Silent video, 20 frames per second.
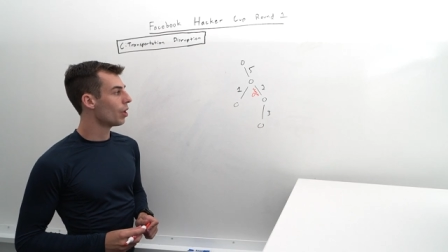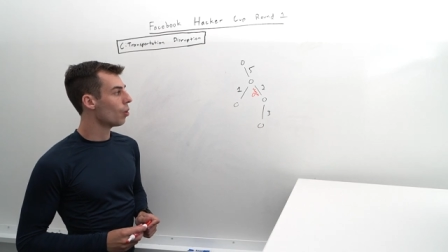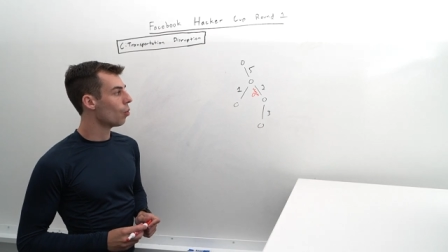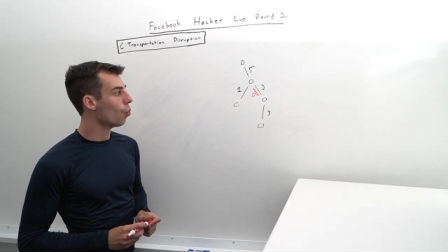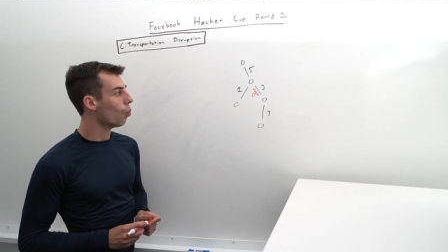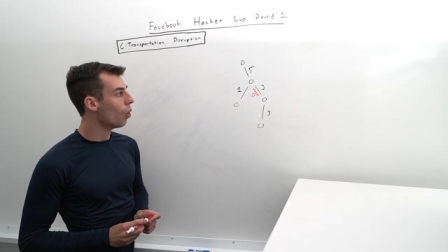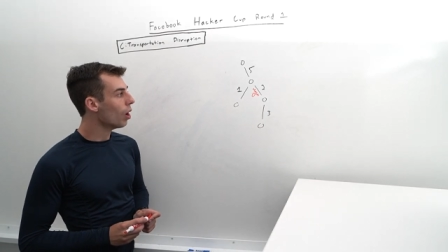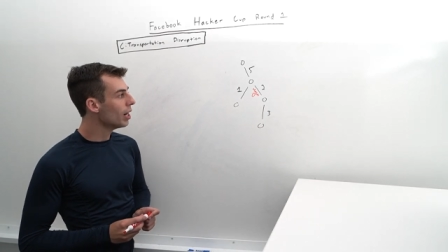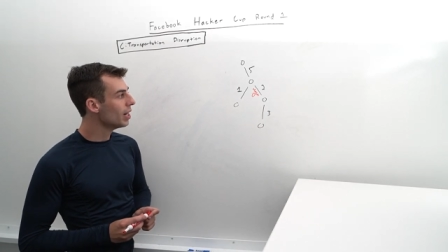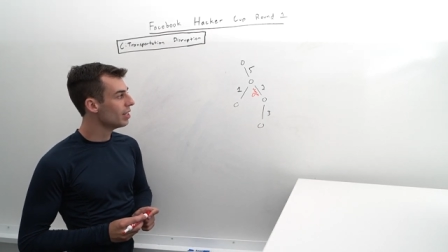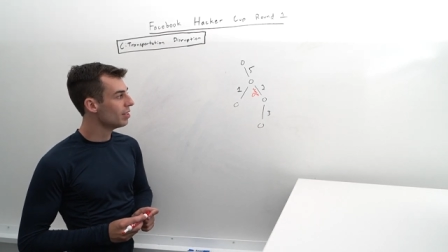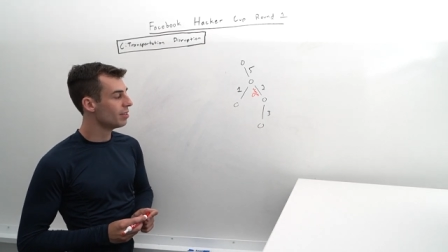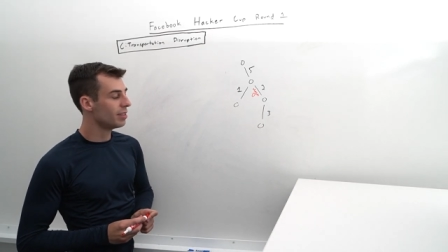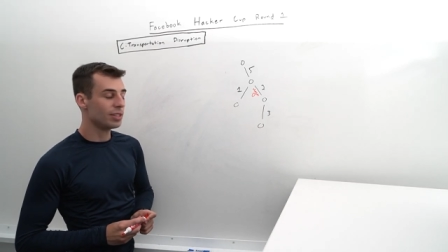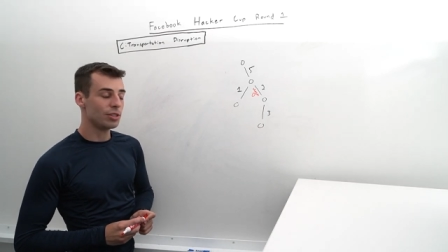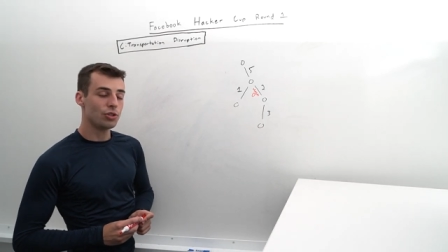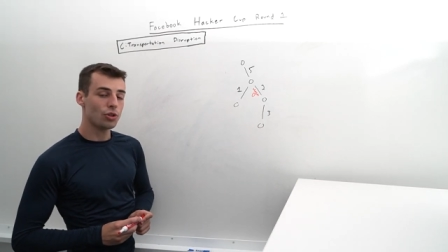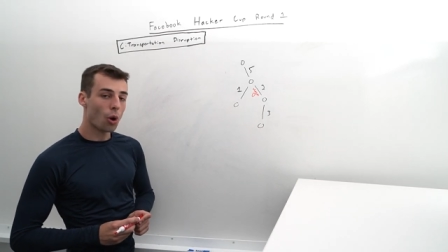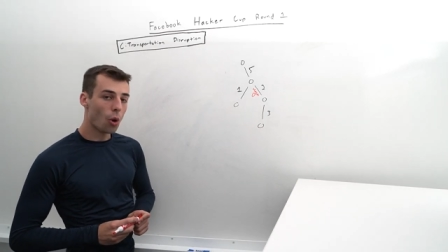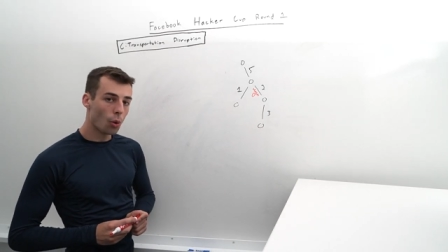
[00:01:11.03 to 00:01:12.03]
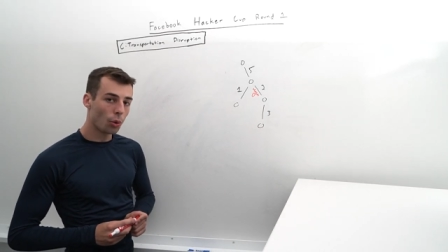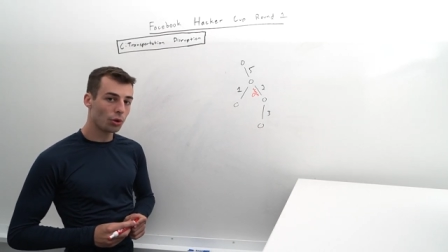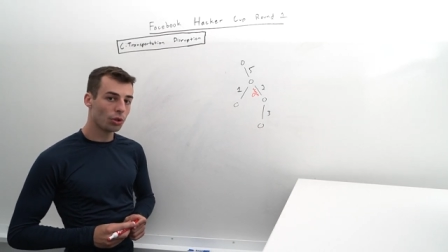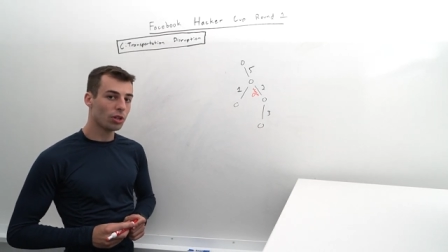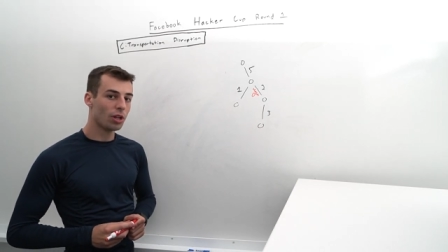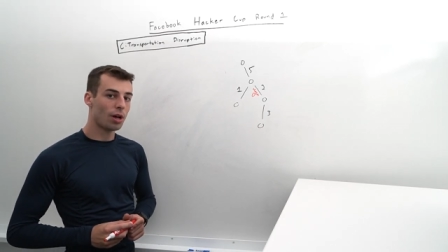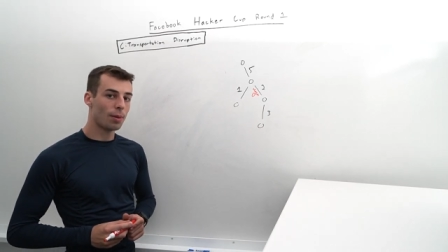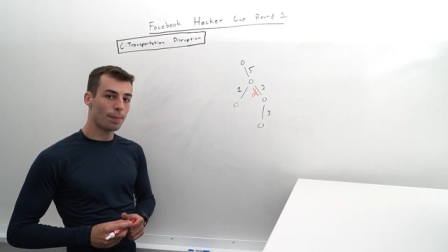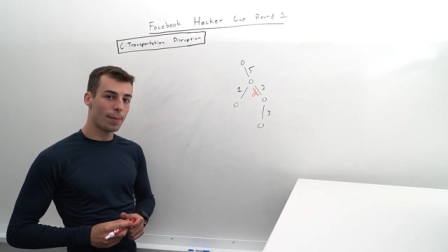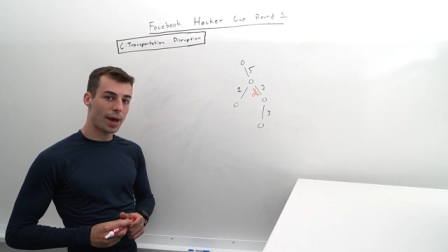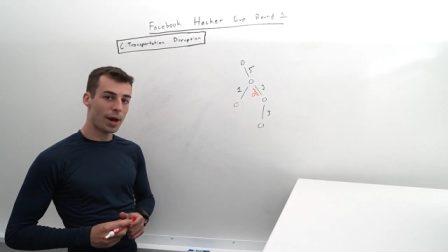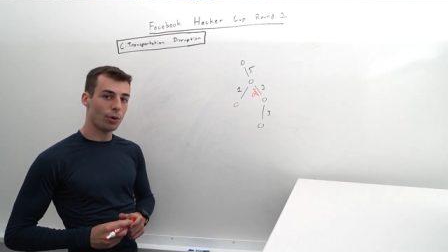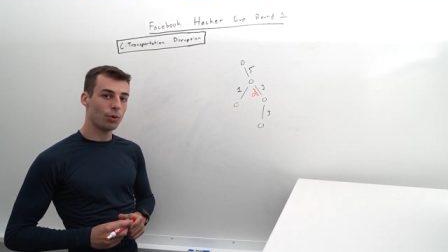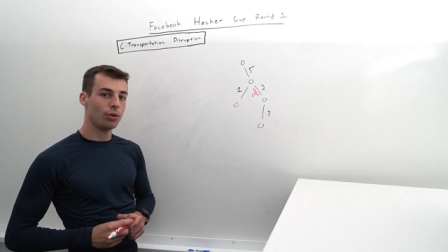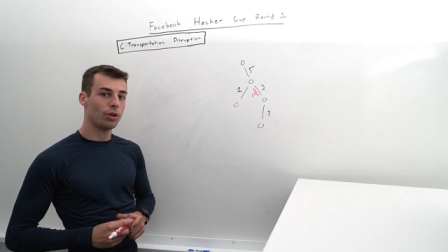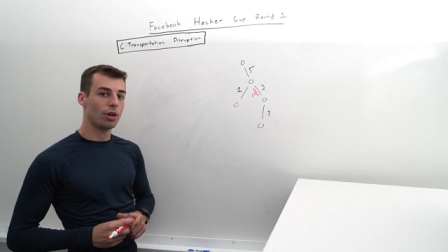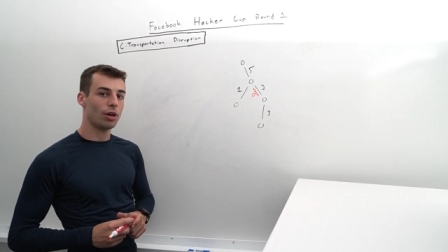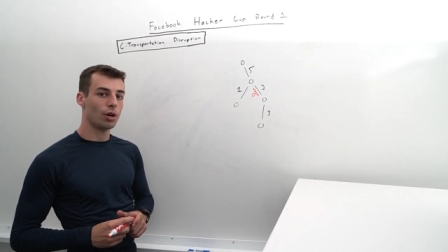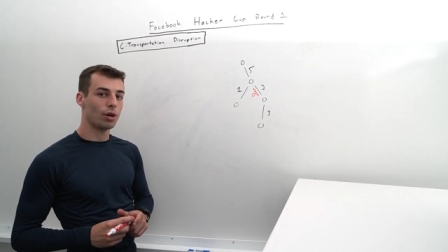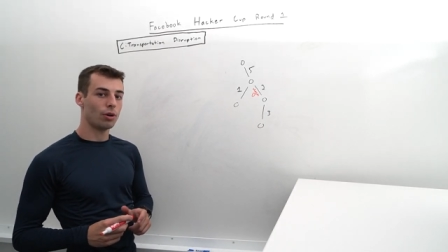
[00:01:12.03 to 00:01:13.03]
what is the total
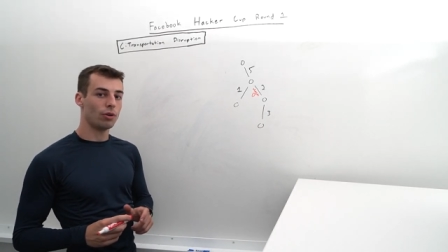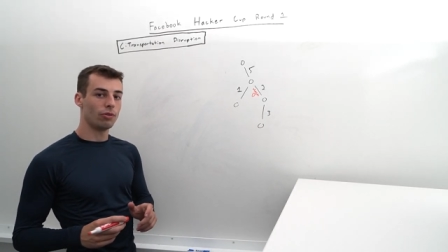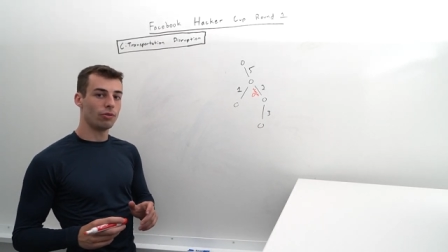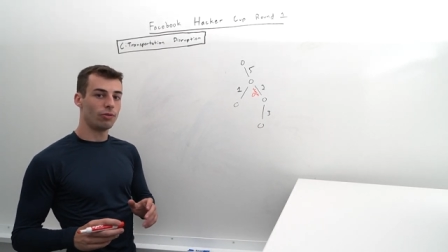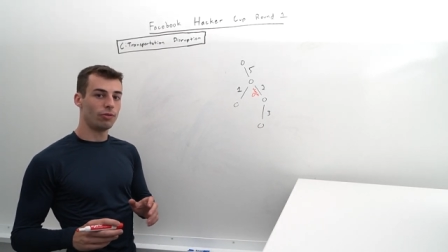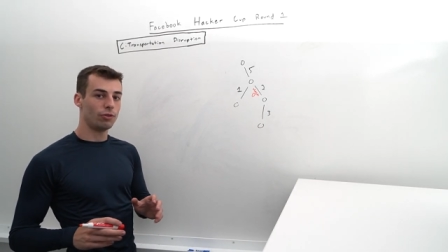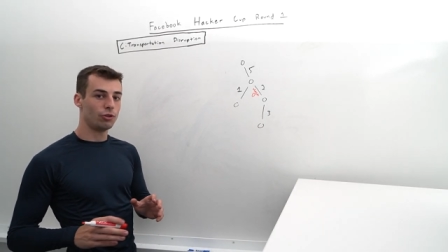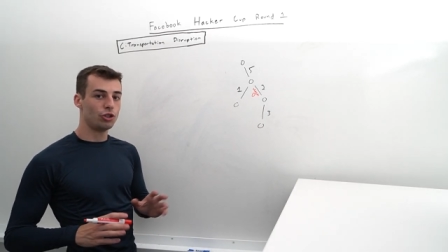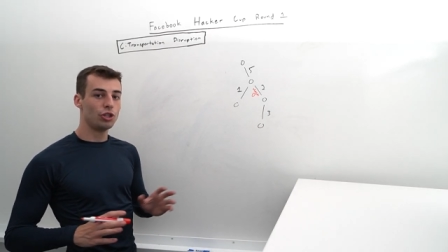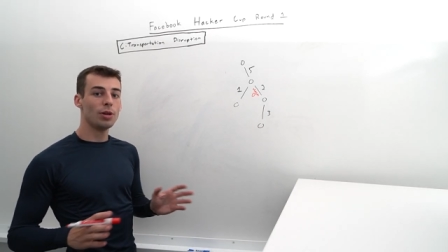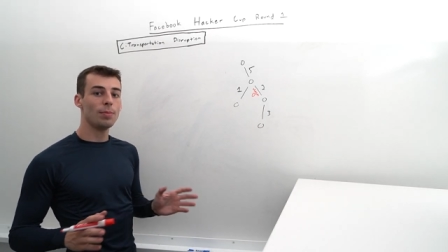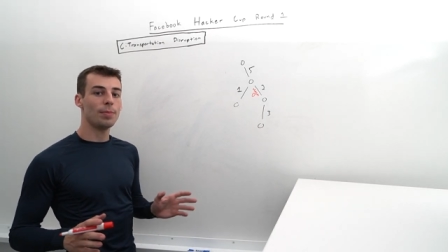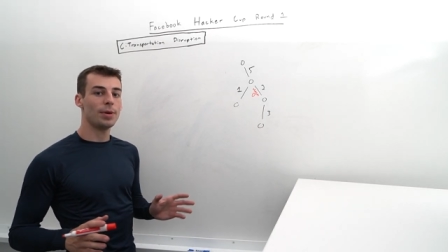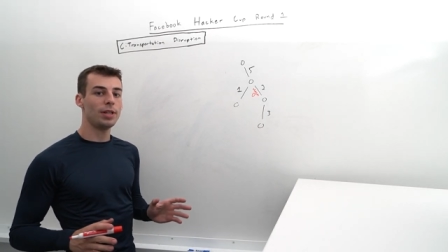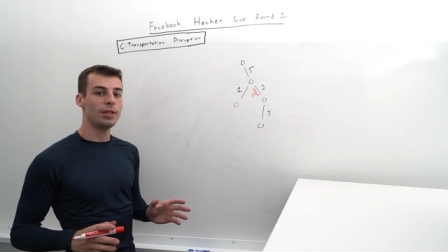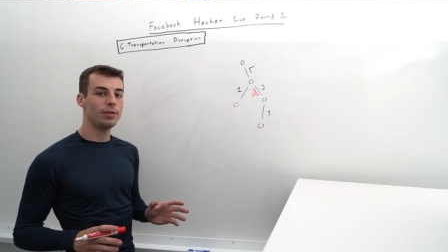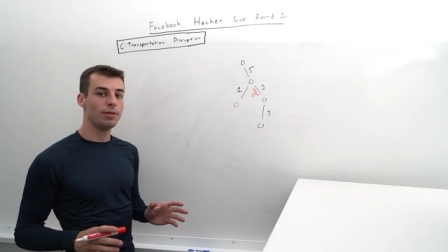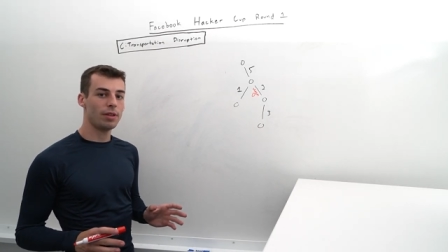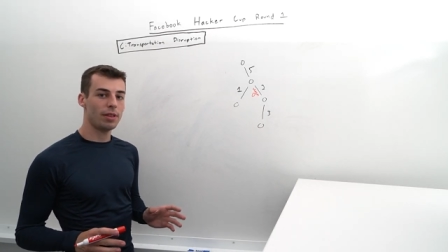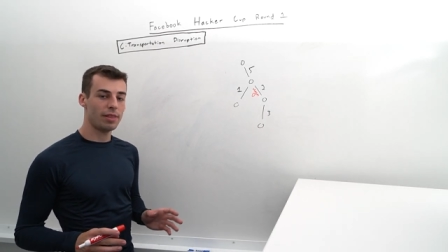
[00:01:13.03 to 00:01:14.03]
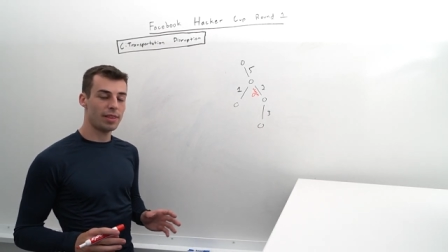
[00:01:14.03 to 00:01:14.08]
amount of shipment